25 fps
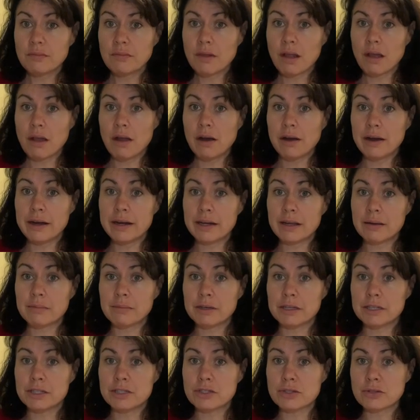All right, I'm
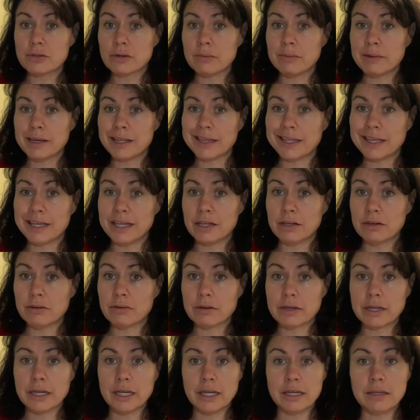gonna enjoy my lean and
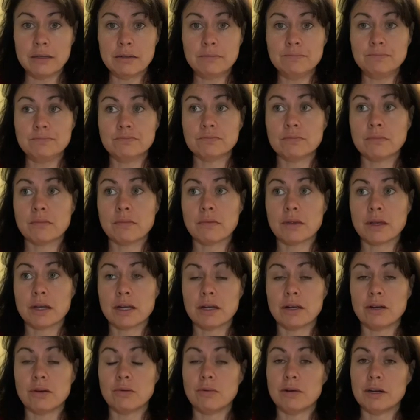green.
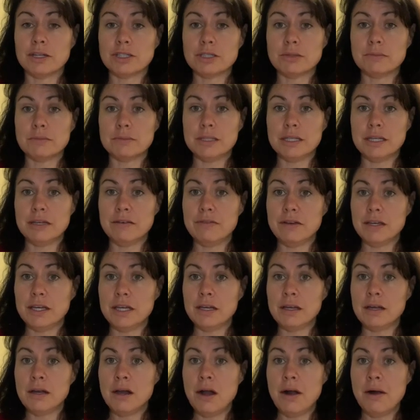I'm gonna go watch some
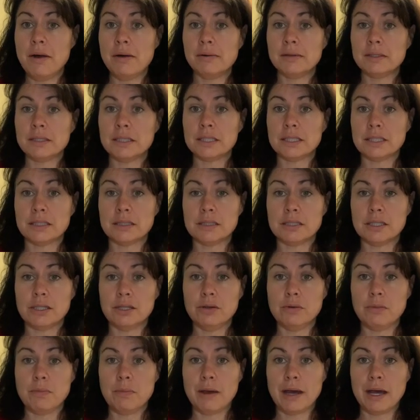TV. And I'll see
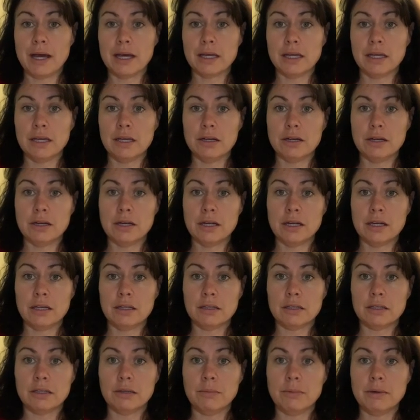you back here in a
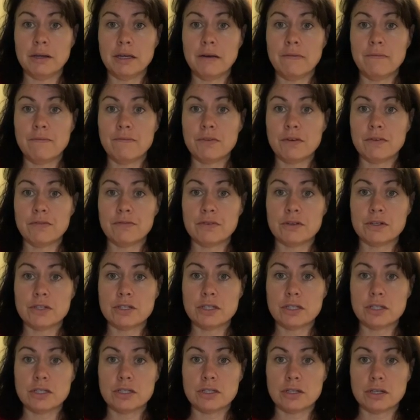little bit for
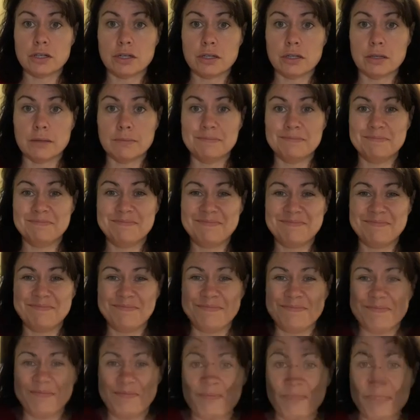first dessert.
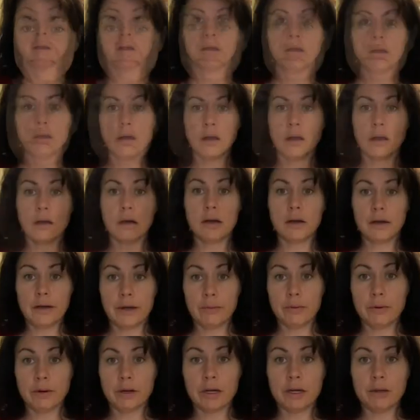All right,
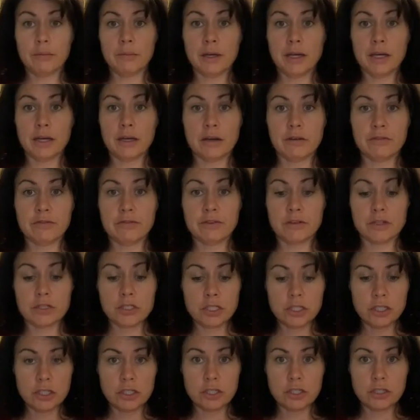we're gonna make our
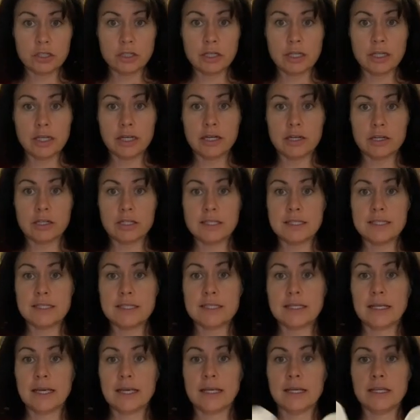first dessert and our
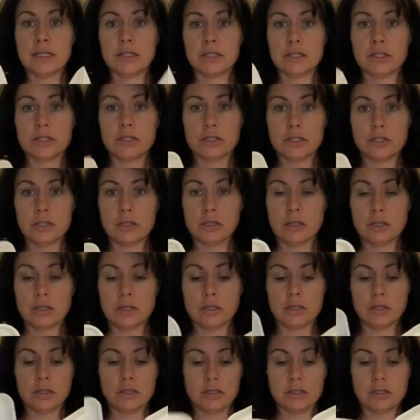second dessert.
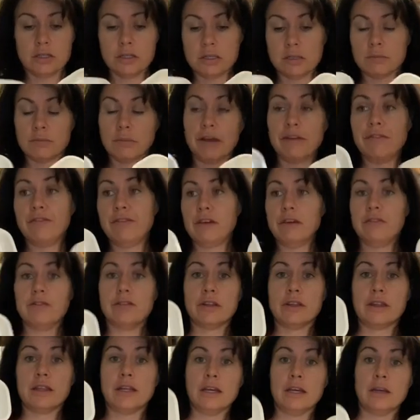This is my
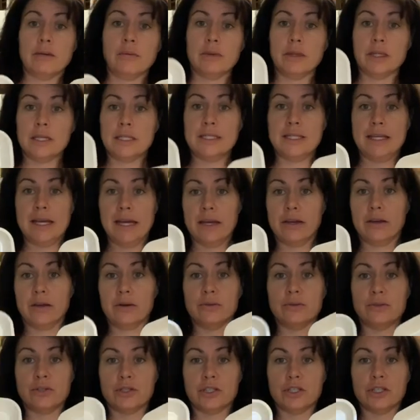favorite thing when the day
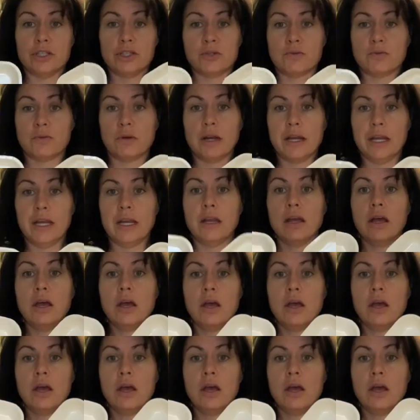goes just right.